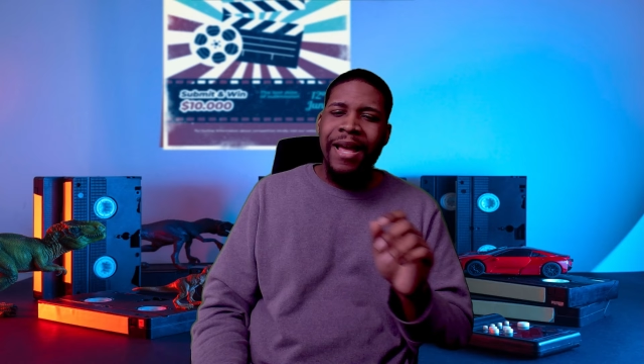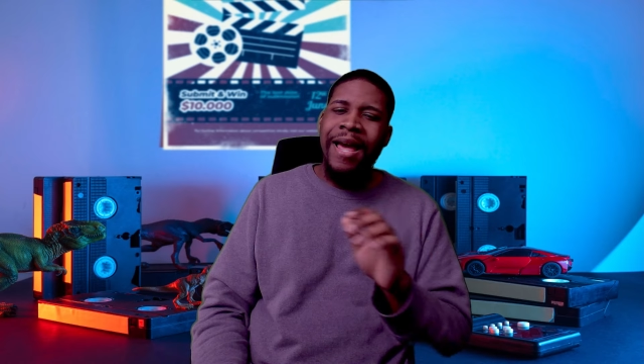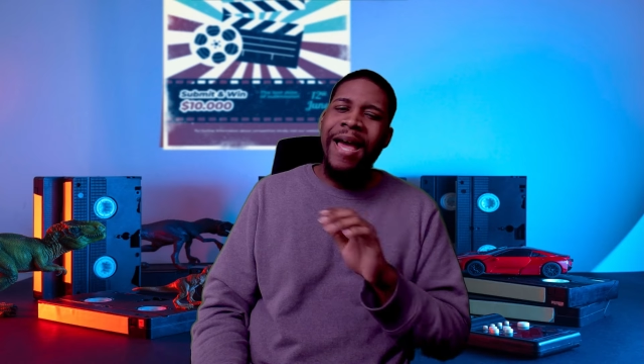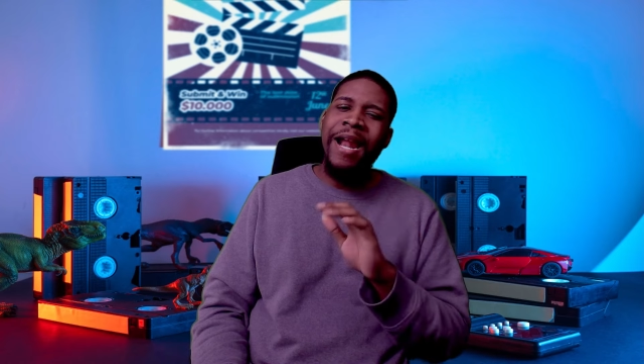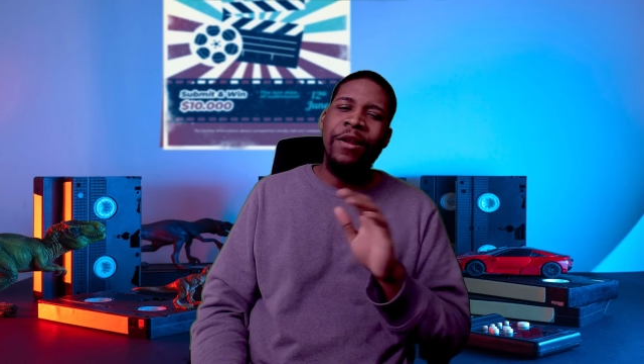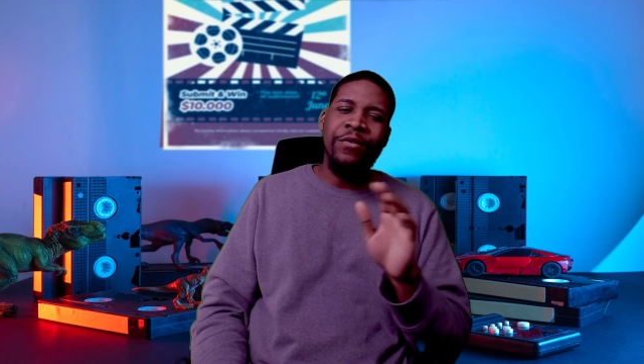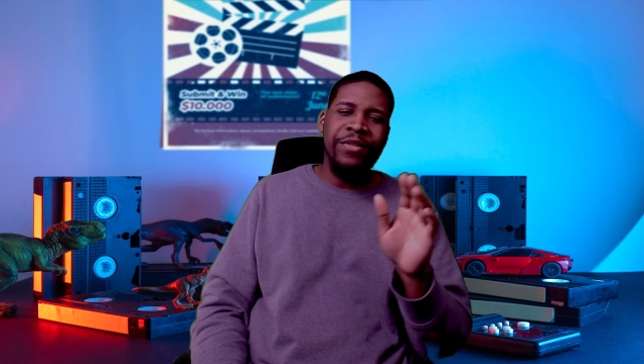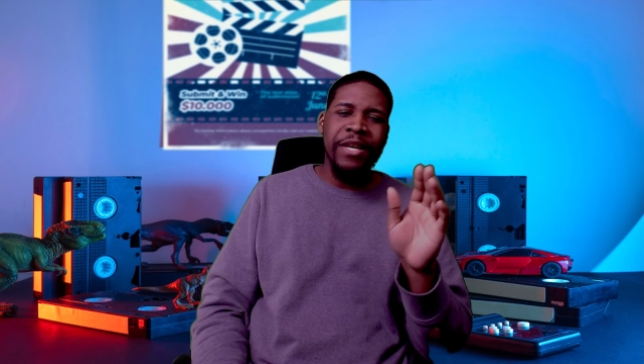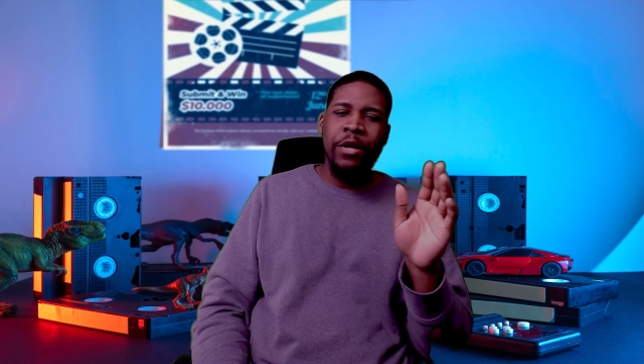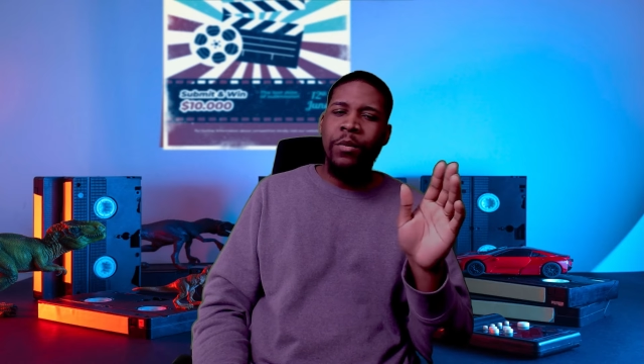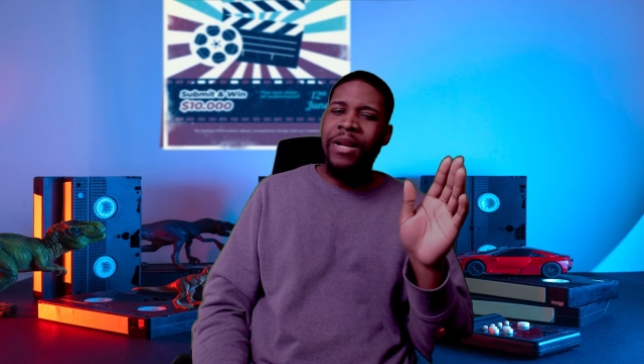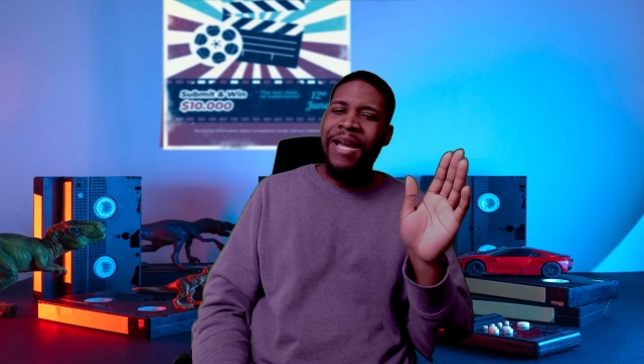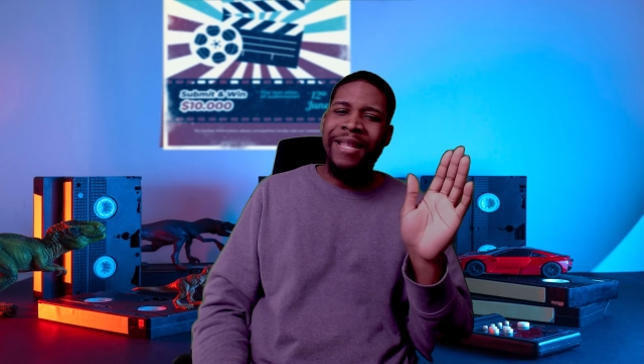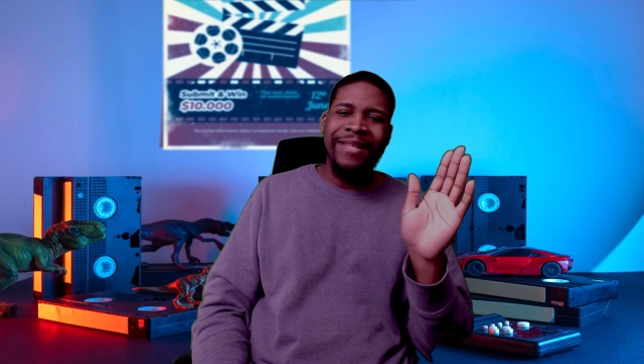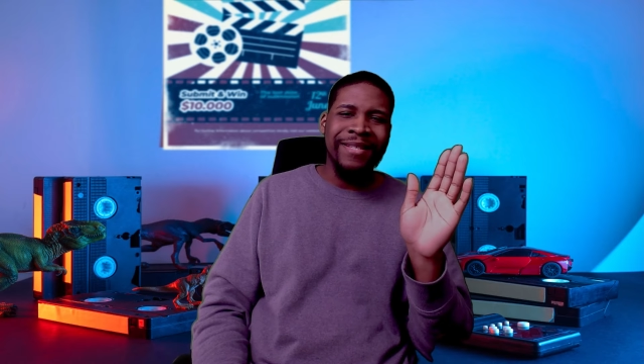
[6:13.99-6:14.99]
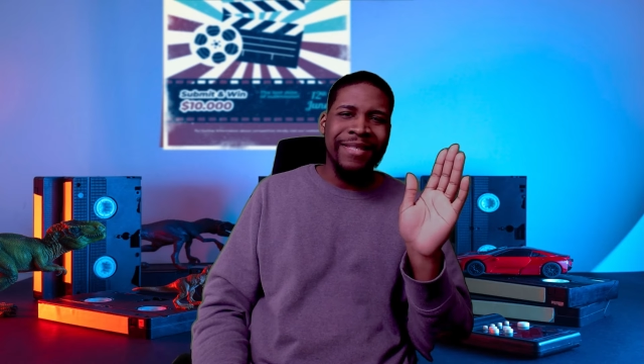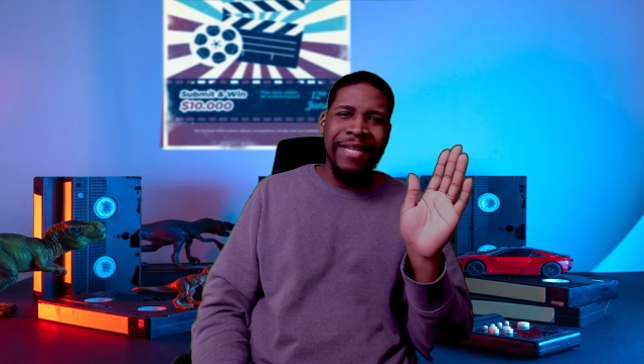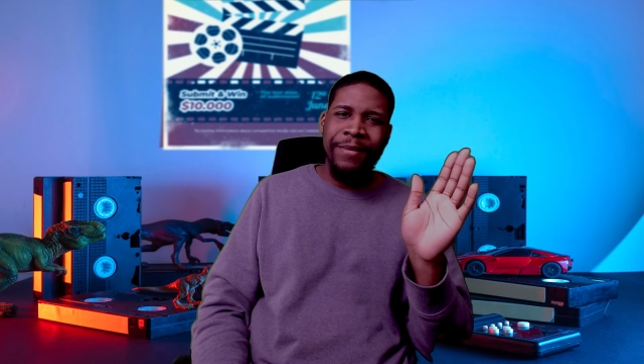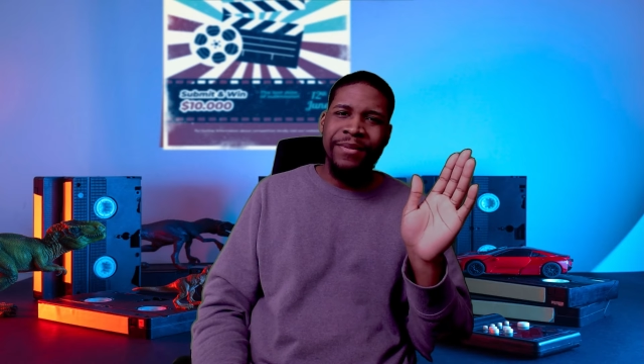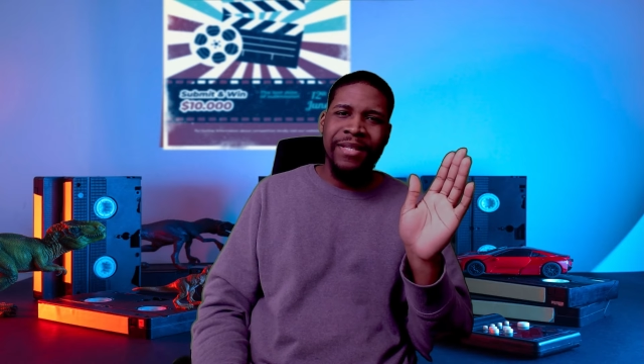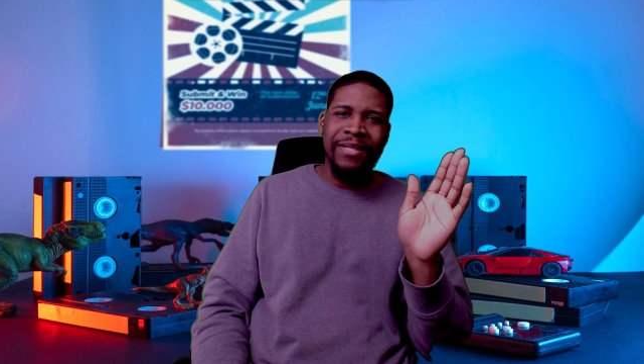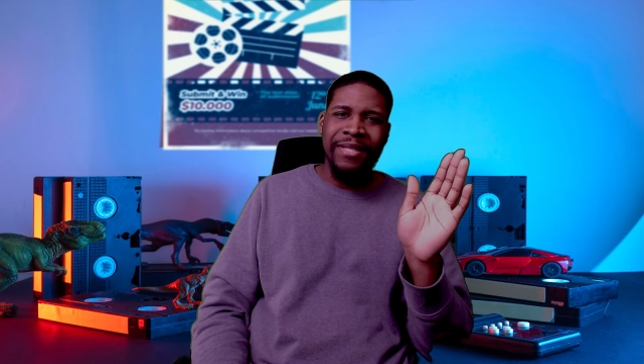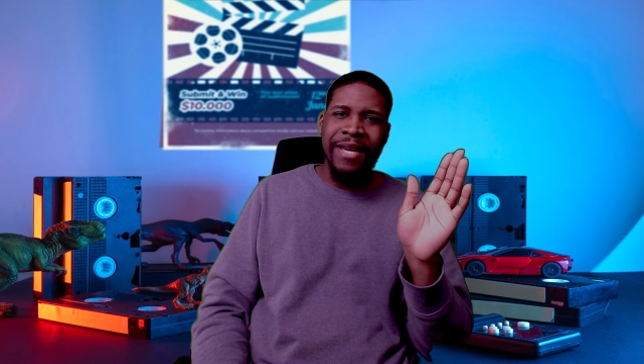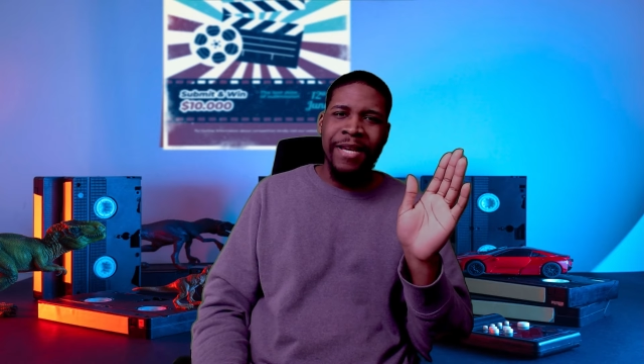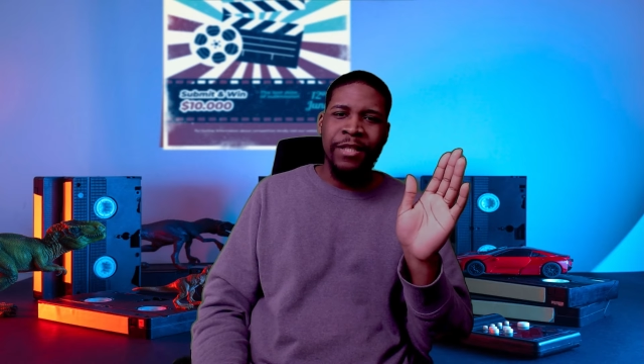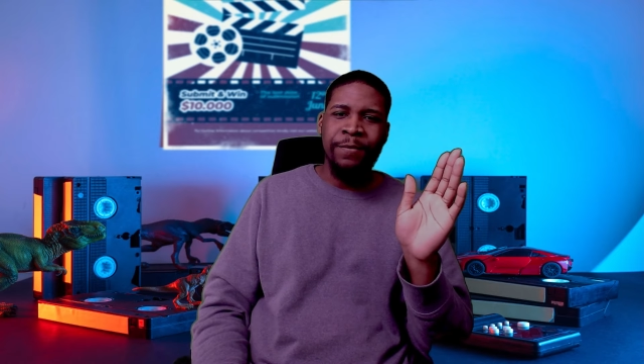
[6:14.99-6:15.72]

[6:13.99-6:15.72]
I don't think it would have had the same success,